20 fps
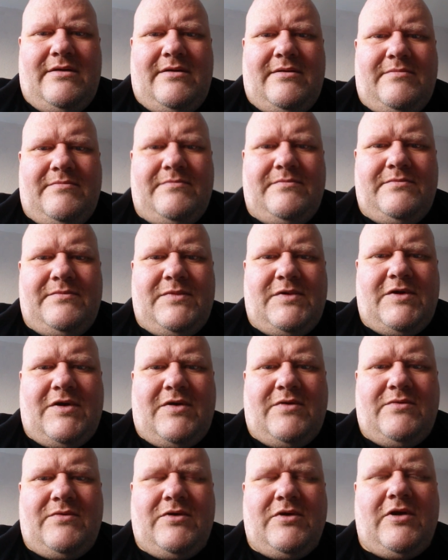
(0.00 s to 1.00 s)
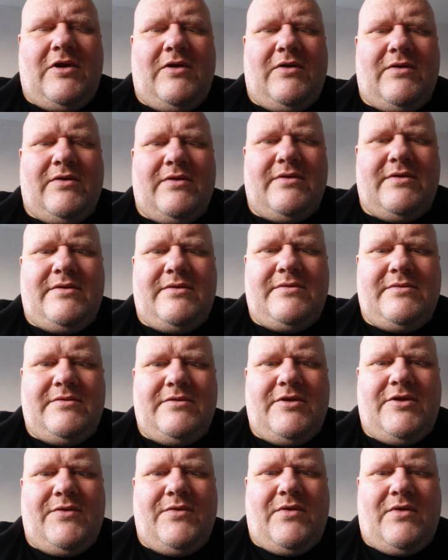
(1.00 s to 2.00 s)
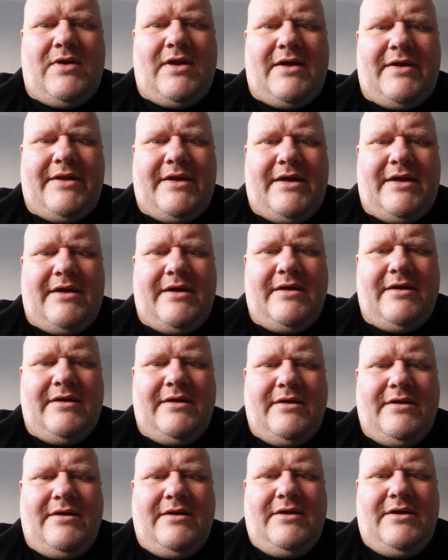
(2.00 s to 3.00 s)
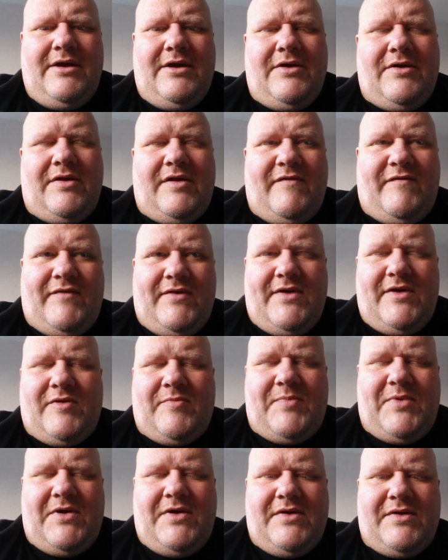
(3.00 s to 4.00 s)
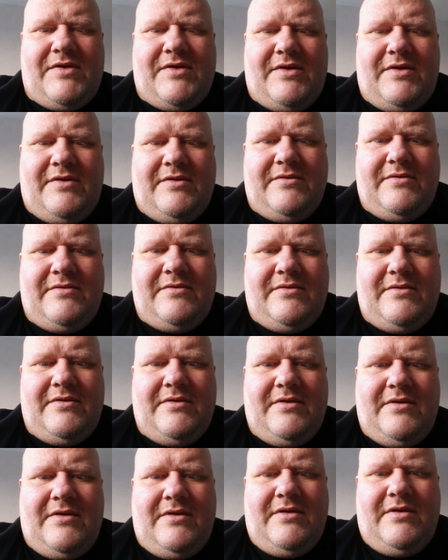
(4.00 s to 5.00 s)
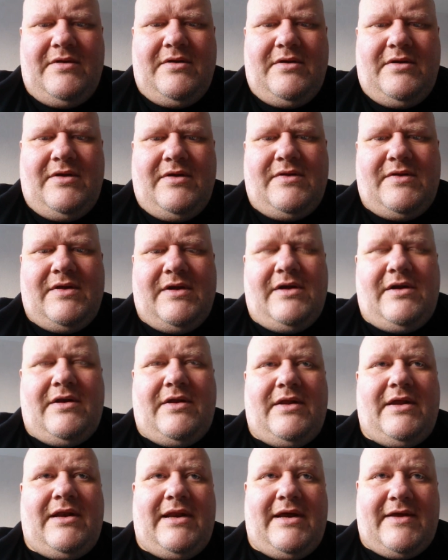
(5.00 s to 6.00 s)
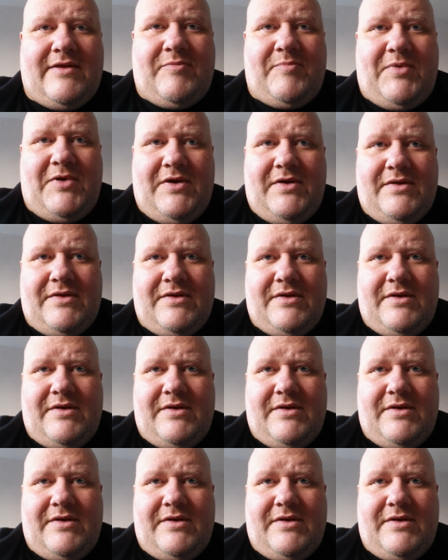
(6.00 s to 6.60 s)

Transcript: So good luck to you all out there. You're not the first person. You're certainly not the last person